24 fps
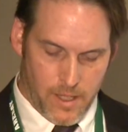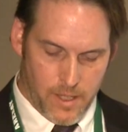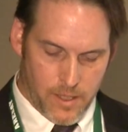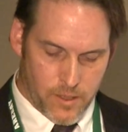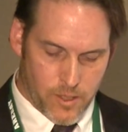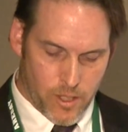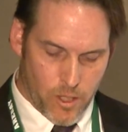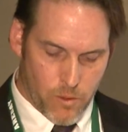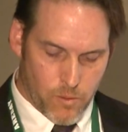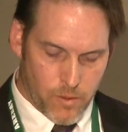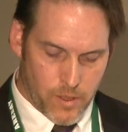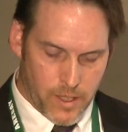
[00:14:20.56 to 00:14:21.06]

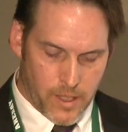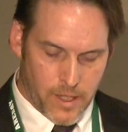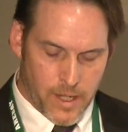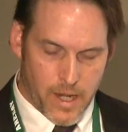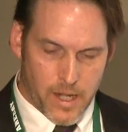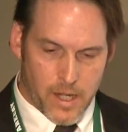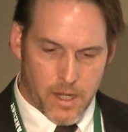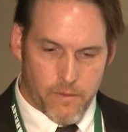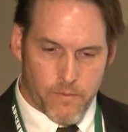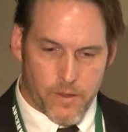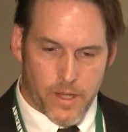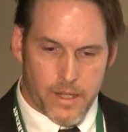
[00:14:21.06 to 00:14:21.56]
So in
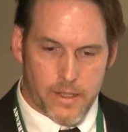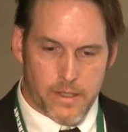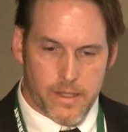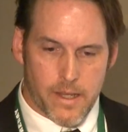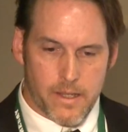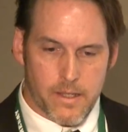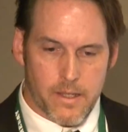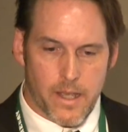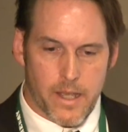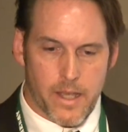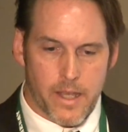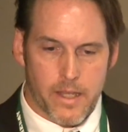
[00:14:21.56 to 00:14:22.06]
any event,
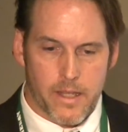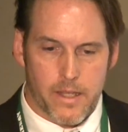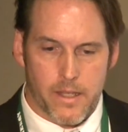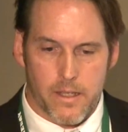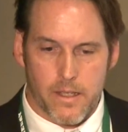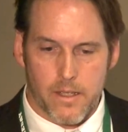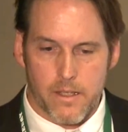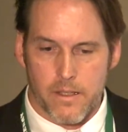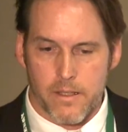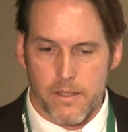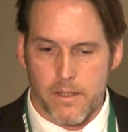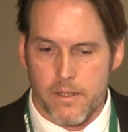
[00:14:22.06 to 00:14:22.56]
as
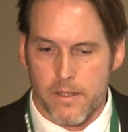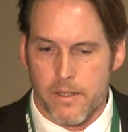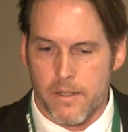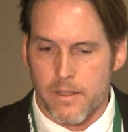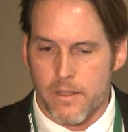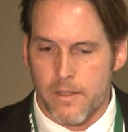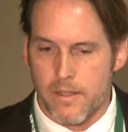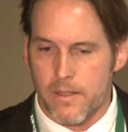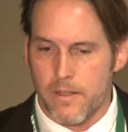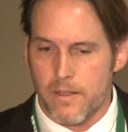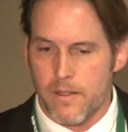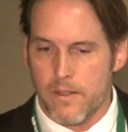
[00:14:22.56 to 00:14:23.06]
I
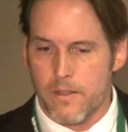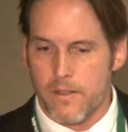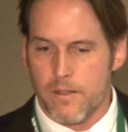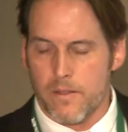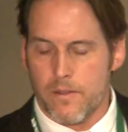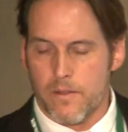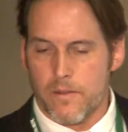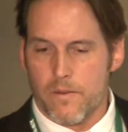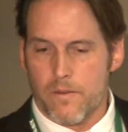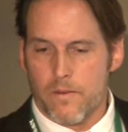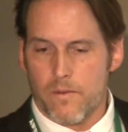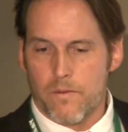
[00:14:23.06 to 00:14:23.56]

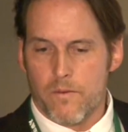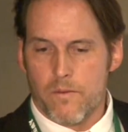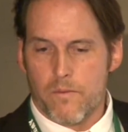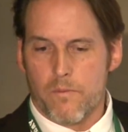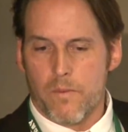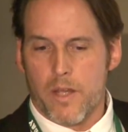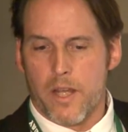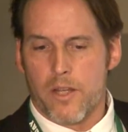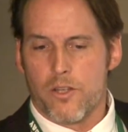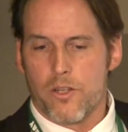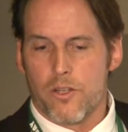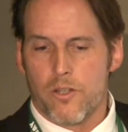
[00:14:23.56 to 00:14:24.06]

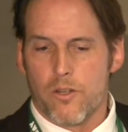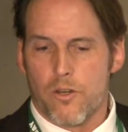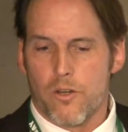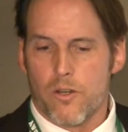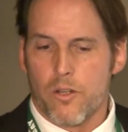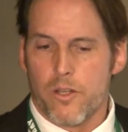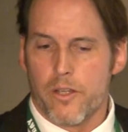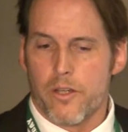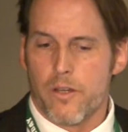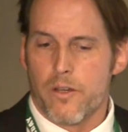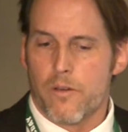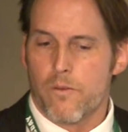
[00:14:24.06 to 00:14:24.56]
mentioned
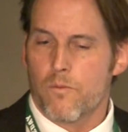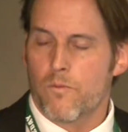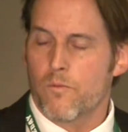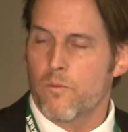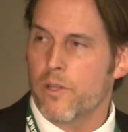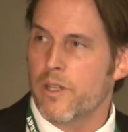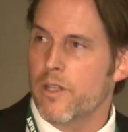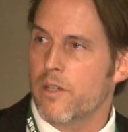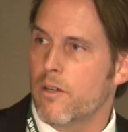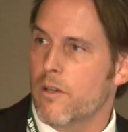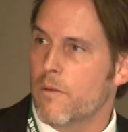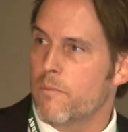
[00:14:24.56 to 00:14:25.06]
earlier,
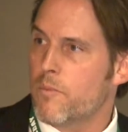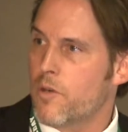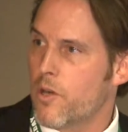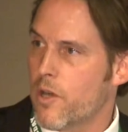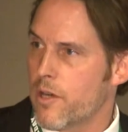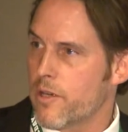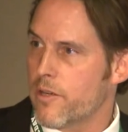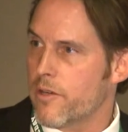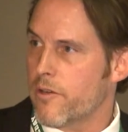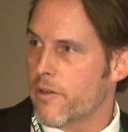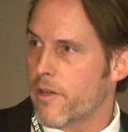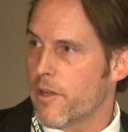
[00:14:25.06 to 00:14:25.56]
we are
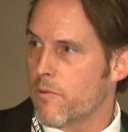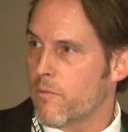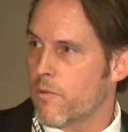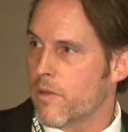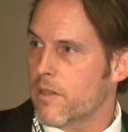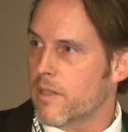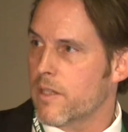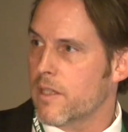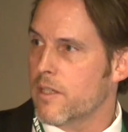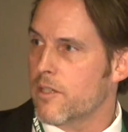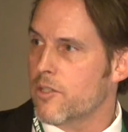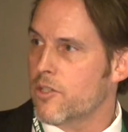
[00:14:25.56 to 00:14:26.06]
partnering
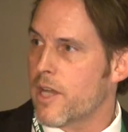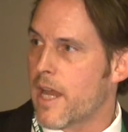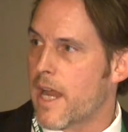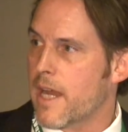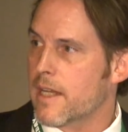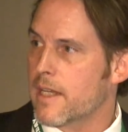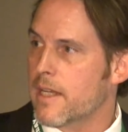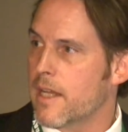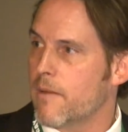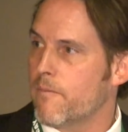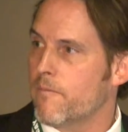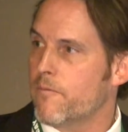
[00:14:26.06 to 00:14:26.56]
with the
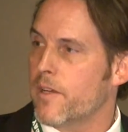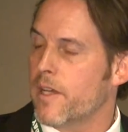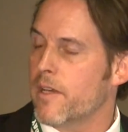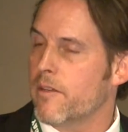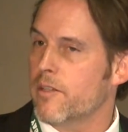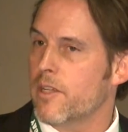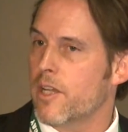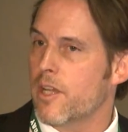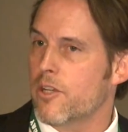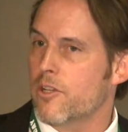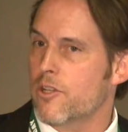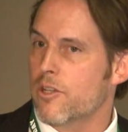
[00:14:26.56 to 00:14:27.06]
Jack Kemp
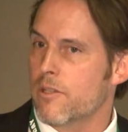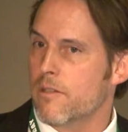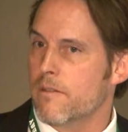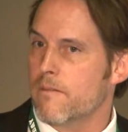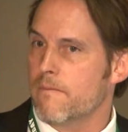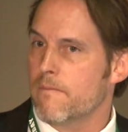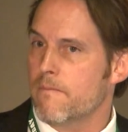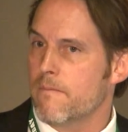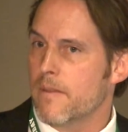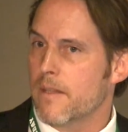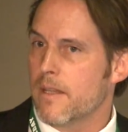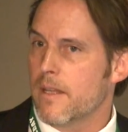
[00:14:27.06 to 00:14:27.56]
Foundation
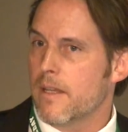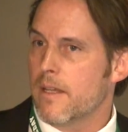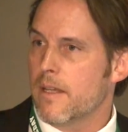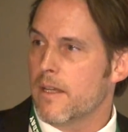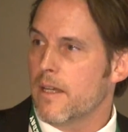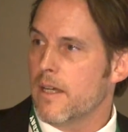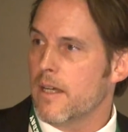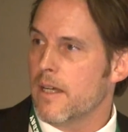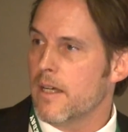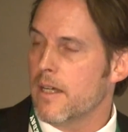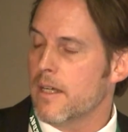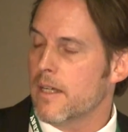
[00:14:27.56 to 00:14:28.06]

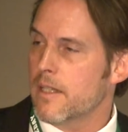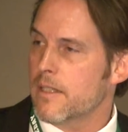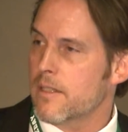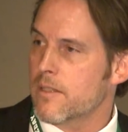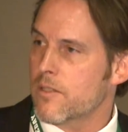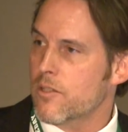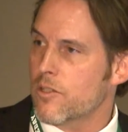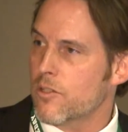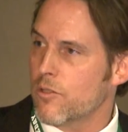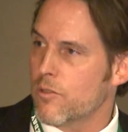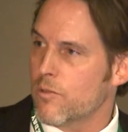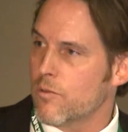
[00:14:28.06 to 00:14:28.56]

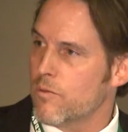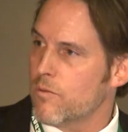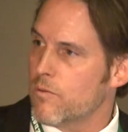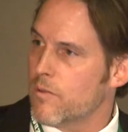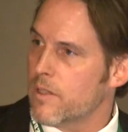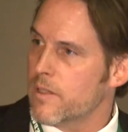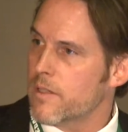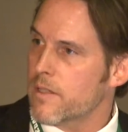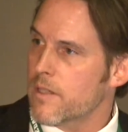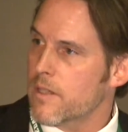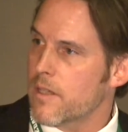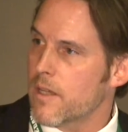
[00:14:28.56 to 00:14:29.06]
to
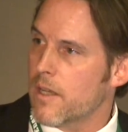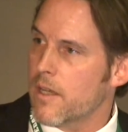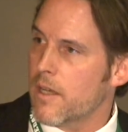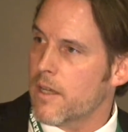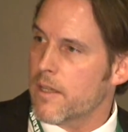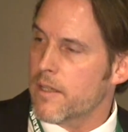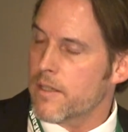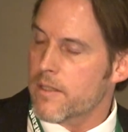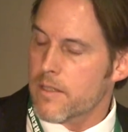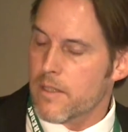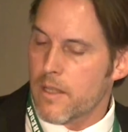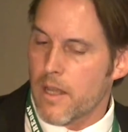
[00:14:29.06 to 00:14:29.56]

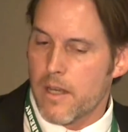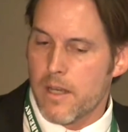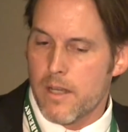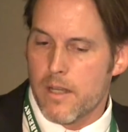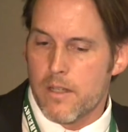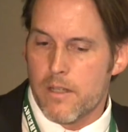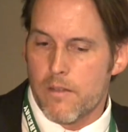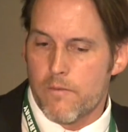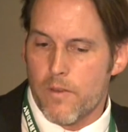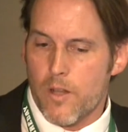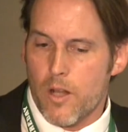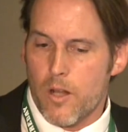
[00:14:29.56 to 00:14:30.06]
study
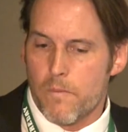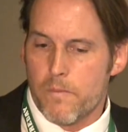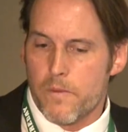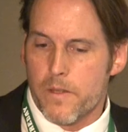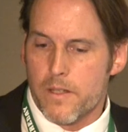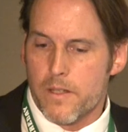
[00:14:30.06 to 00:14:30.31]
and develop